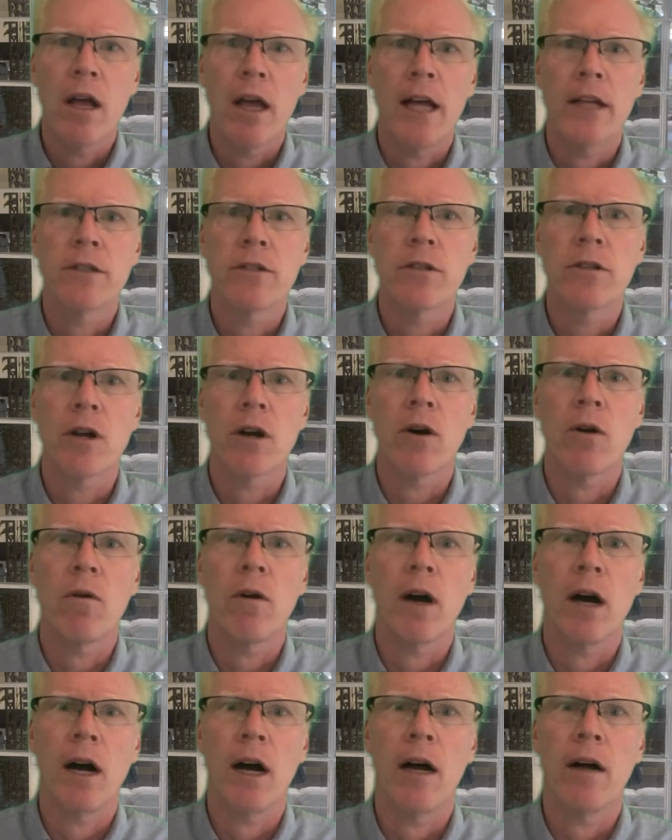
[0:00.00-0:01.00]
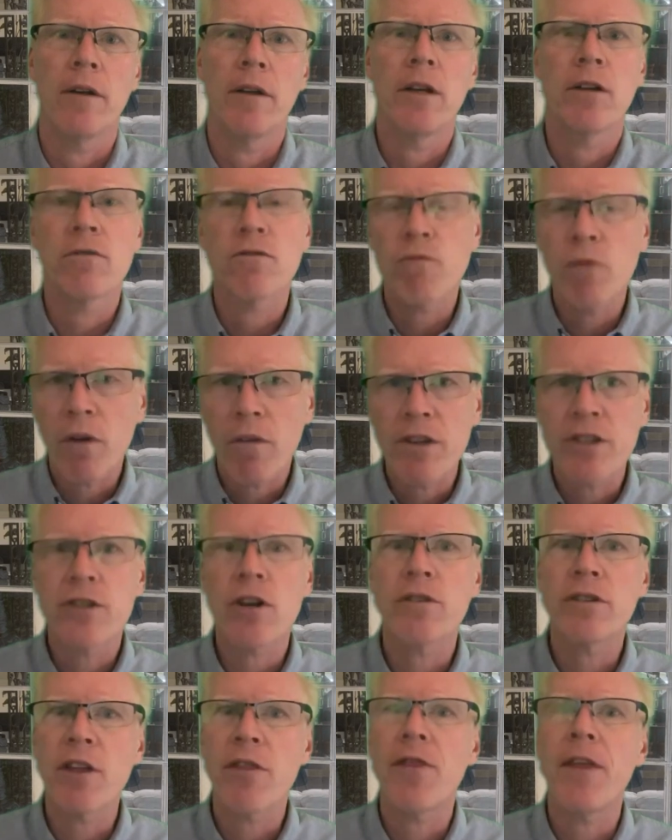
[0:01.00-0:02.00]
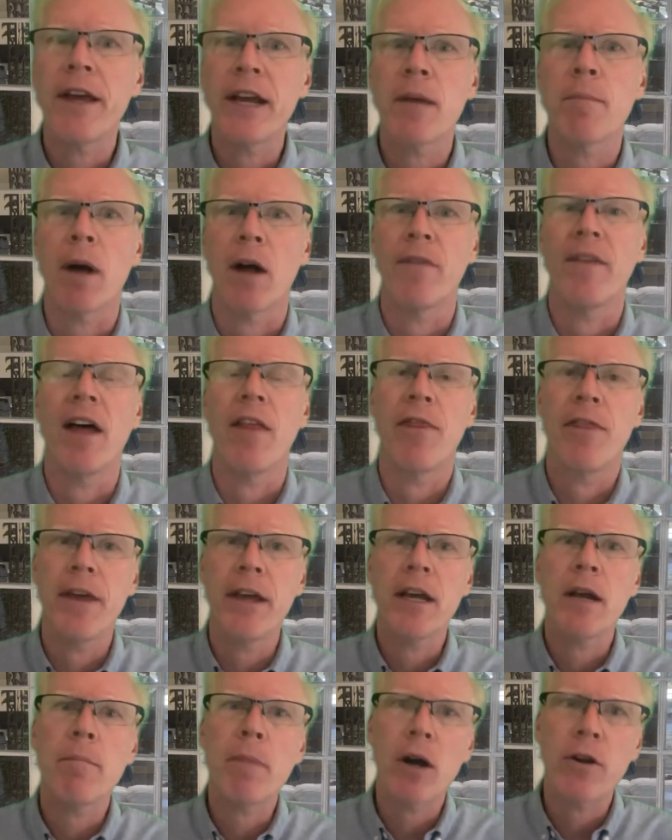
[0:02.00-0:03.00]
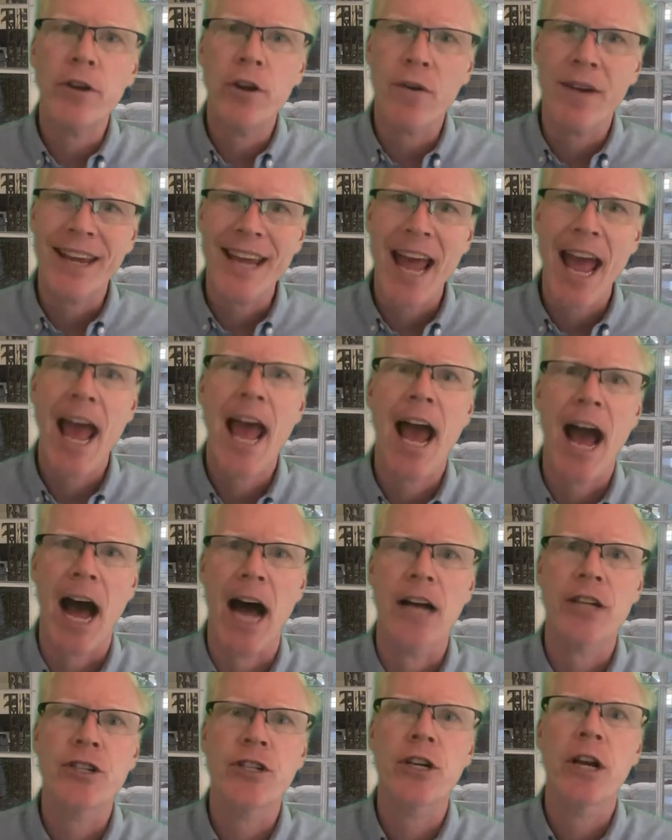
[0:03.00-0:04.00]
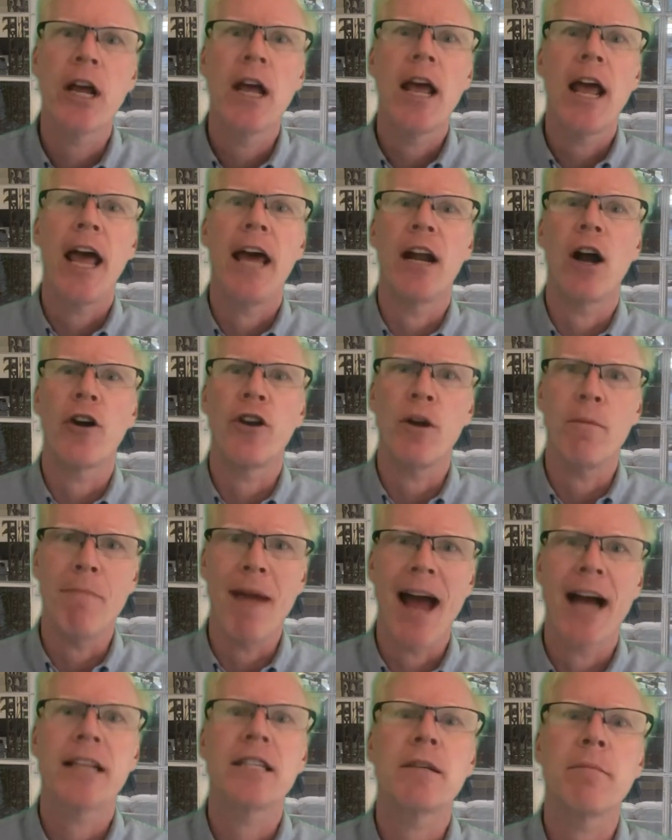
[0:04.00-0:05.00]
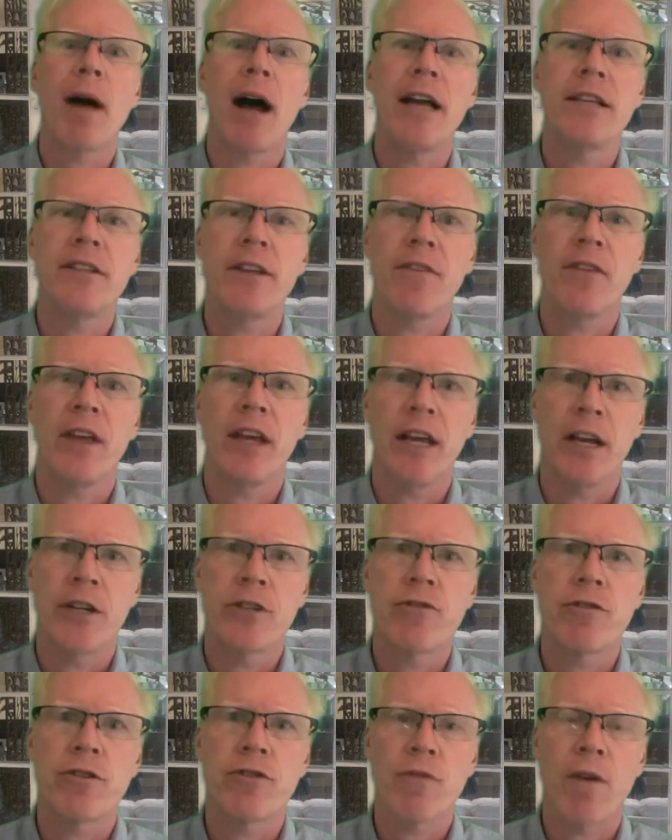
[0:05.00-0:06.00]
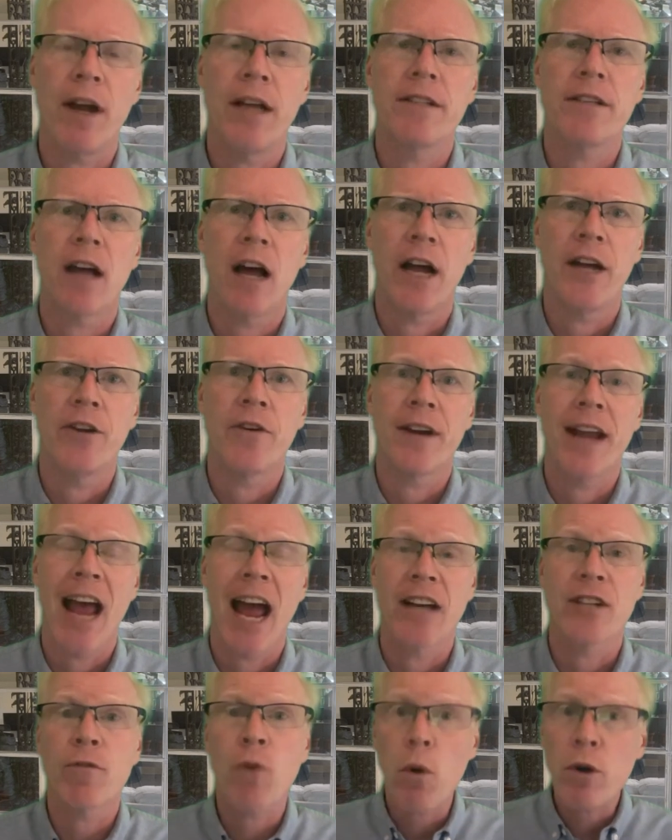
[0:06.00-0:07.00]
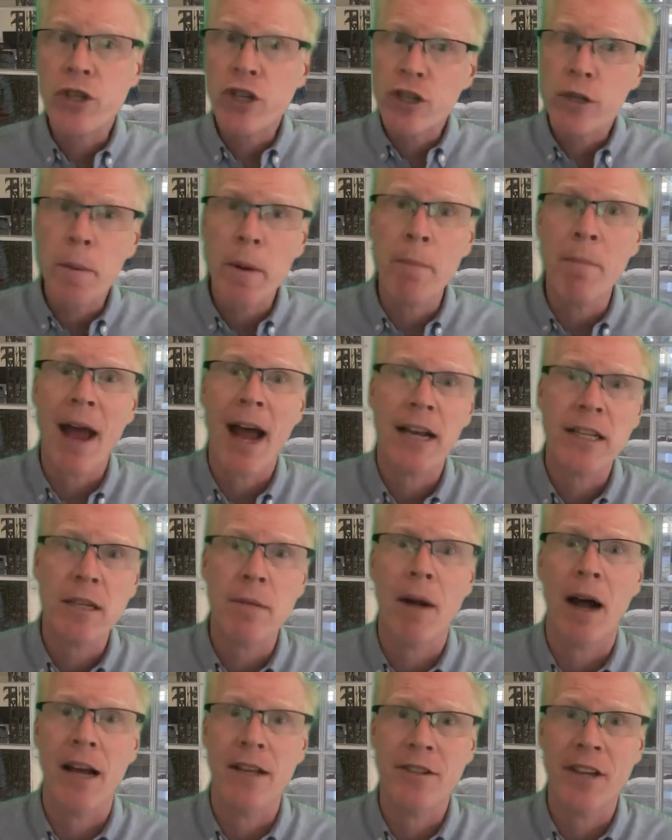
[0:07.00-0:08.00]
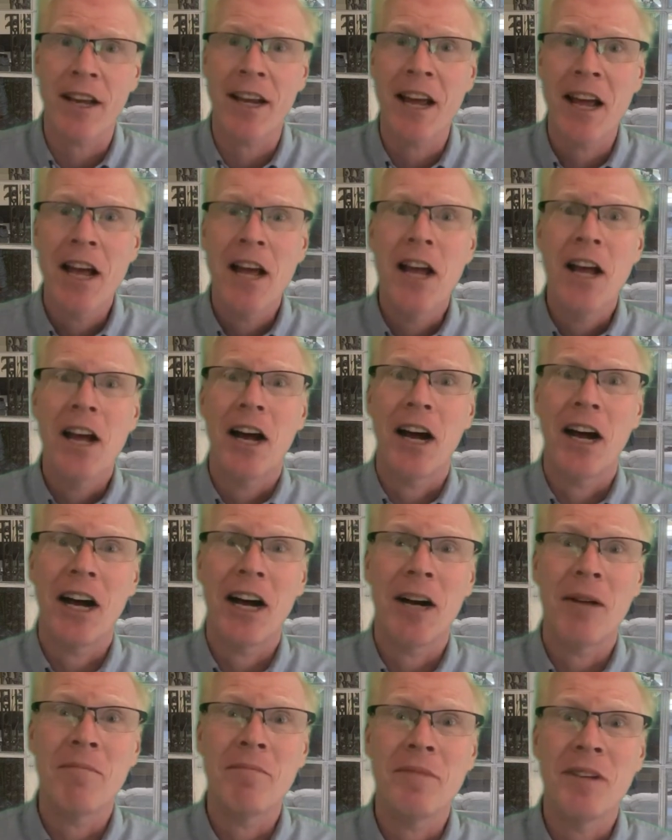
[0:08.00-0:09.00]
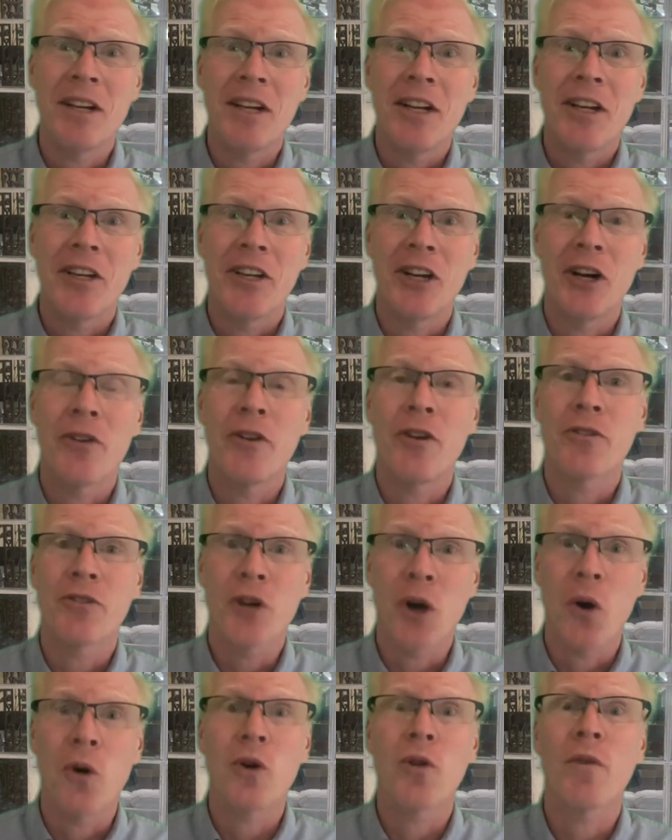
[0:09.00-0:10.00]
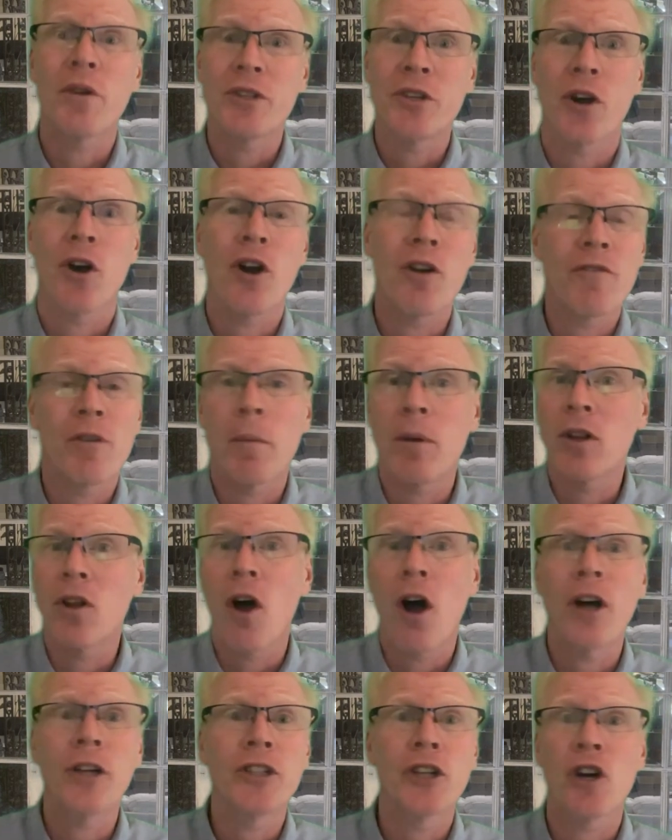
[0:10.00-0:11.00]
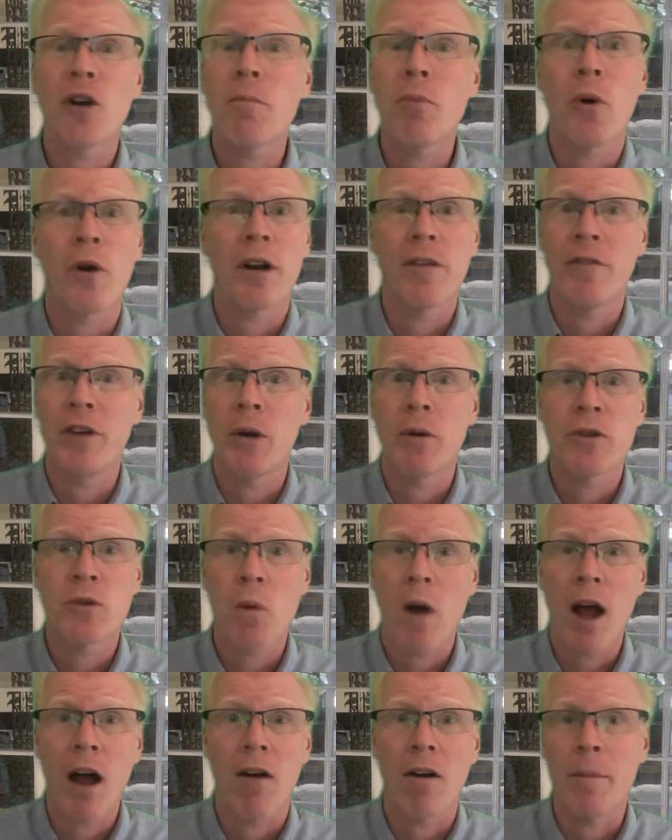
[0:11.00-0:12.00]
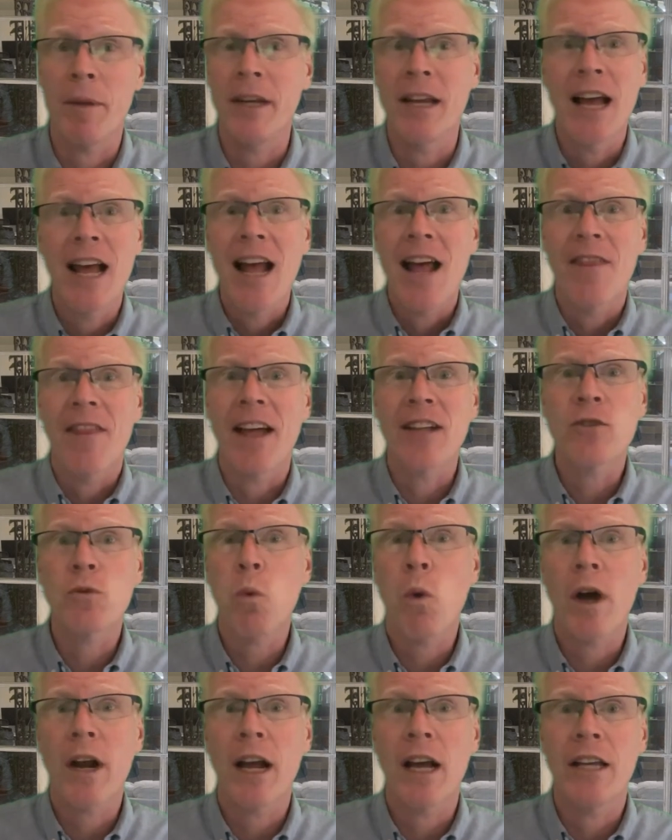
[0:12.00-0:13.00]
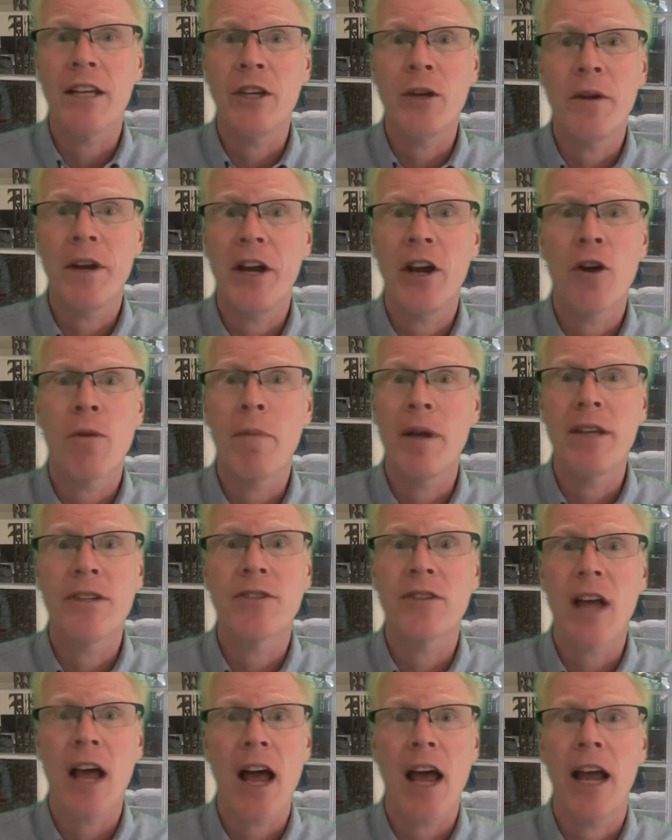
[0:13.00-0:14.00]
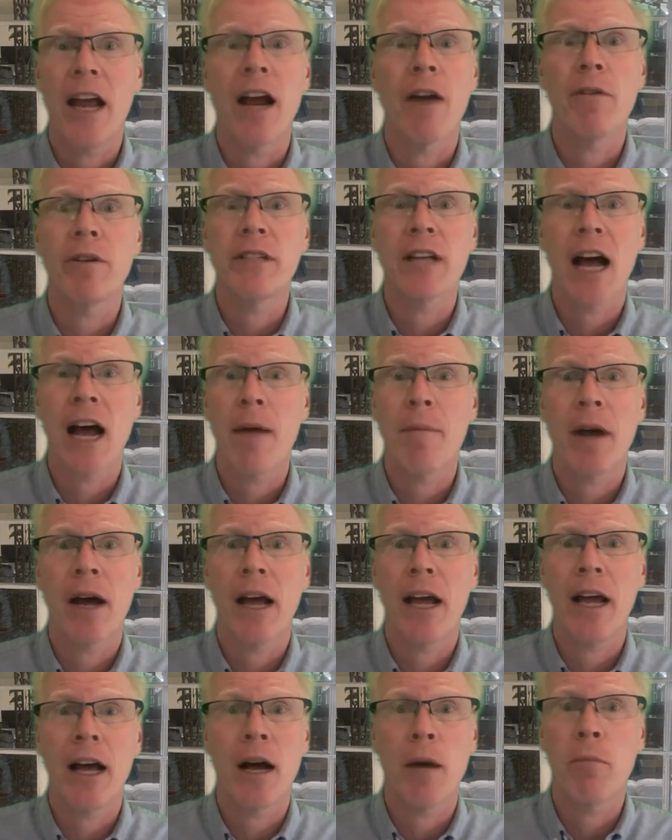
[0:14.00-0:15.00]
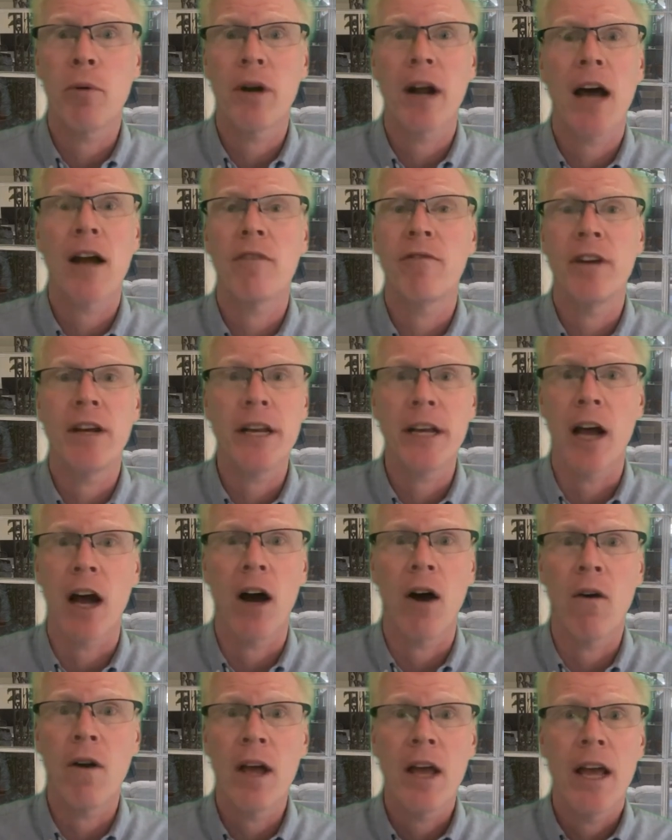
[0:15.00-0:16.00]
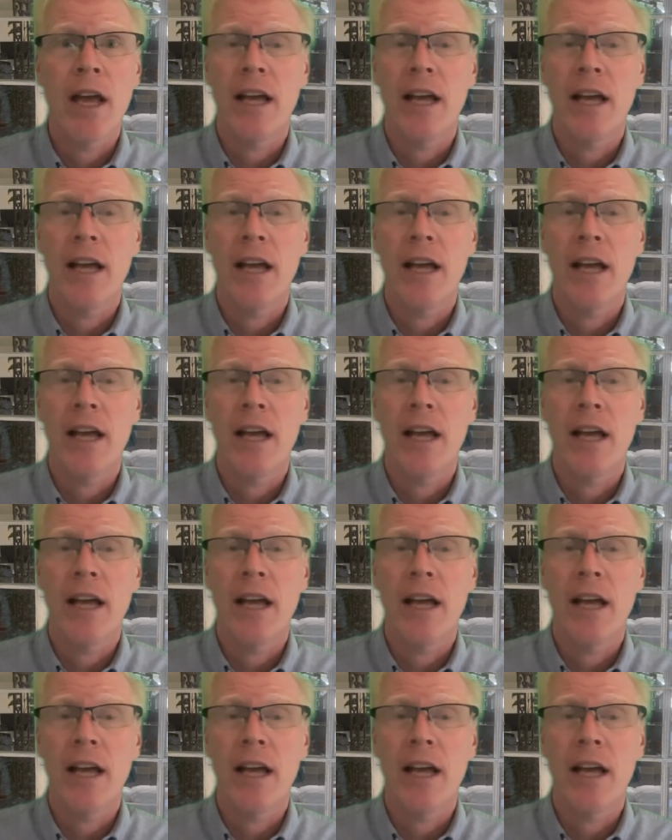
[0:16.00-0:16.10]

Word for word: And so, uh, you know, really start to think about that. Think about your cash and are you maximizing the interest rates on your cash? Of course, you should be maximizing, um, you know, your total return from a long-term point of view as well. I mean, that's what you hear me say every time I uh, put out a video.